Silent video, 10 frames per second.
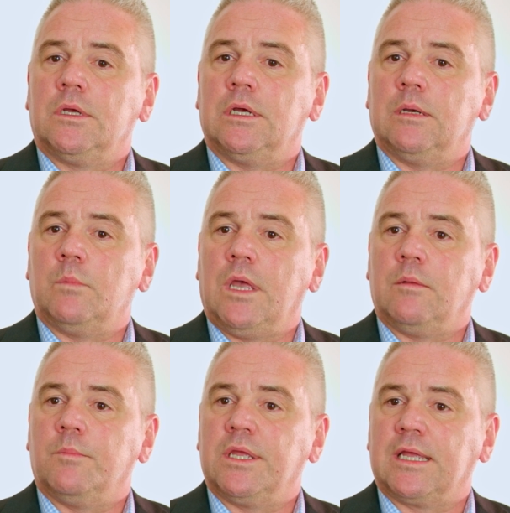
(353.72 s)

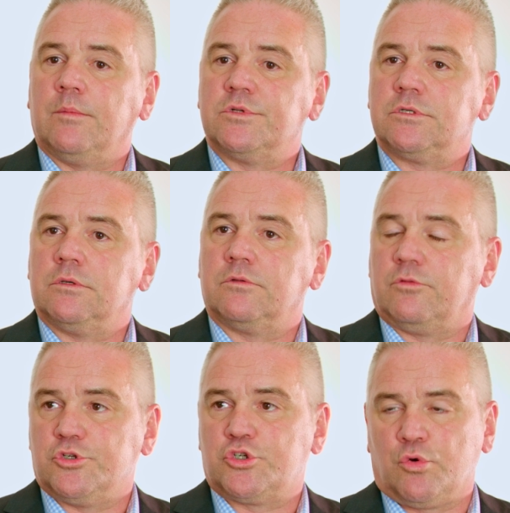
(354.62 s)
and being able to
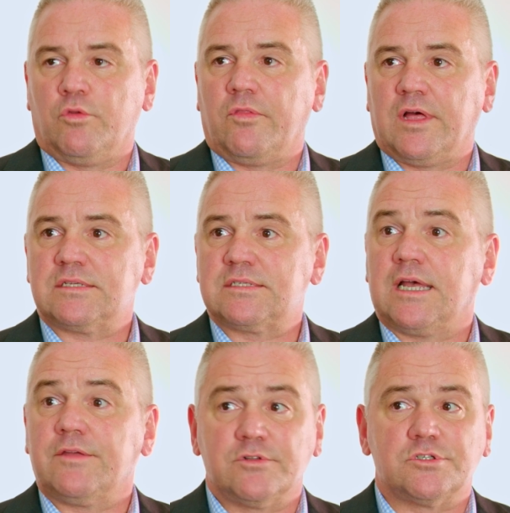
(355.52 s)
ensure that they're
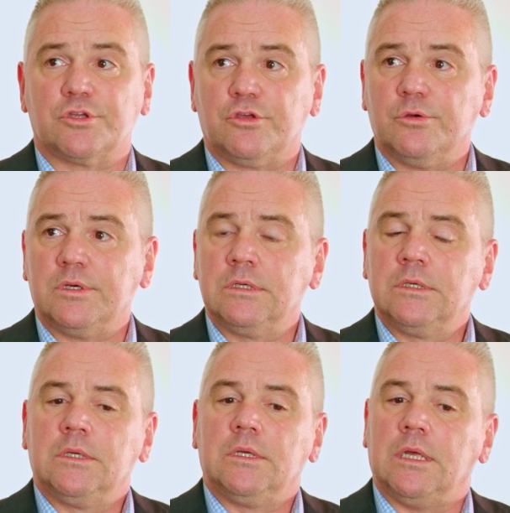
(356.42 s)
safe and secure,
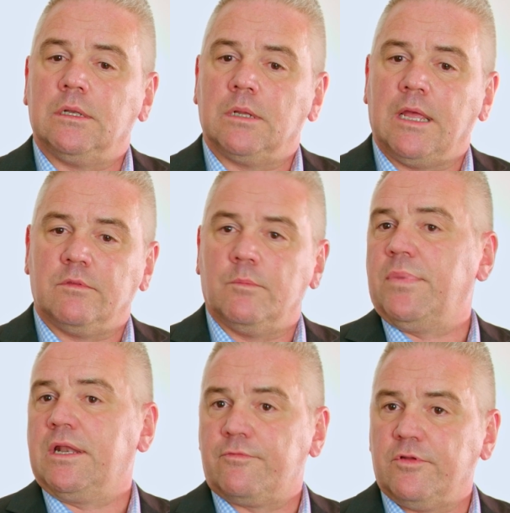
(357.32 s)
and the
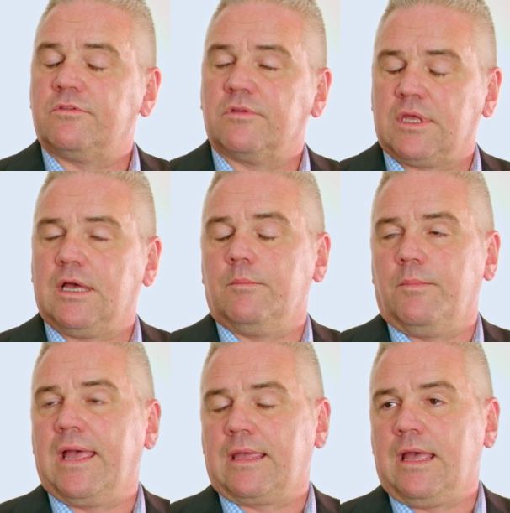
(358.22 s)
benefits that
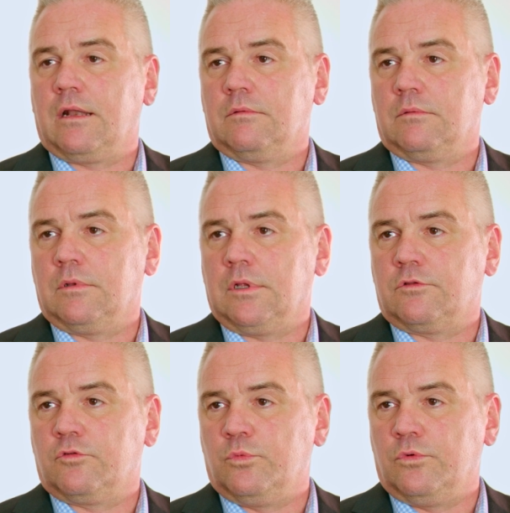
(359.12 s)
come back out
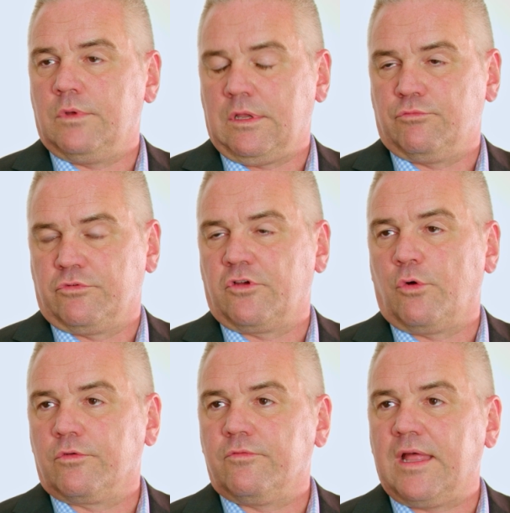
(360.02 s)
as a
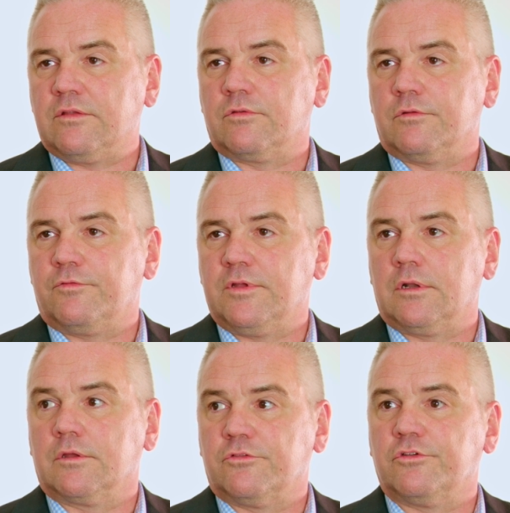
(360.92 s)
result of that sort of
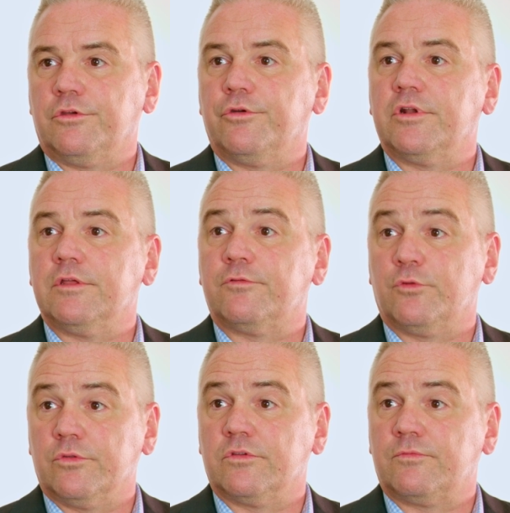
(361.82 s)
feeling of security
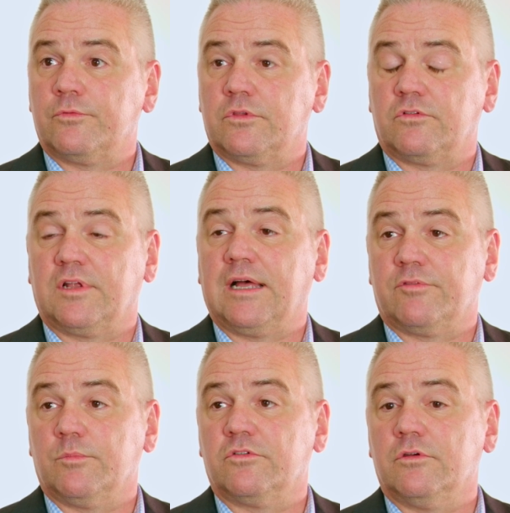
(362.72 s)
for the
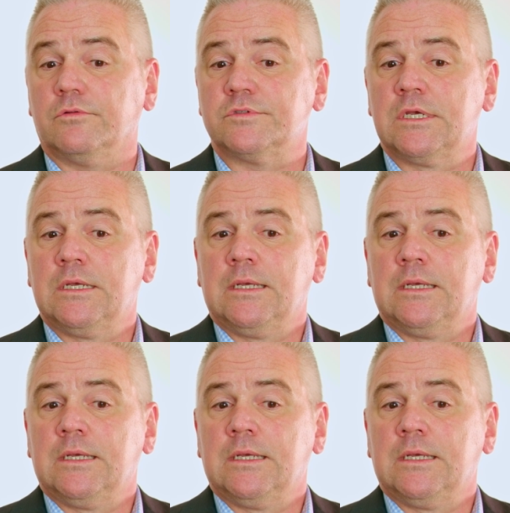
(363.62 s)
staff themselves.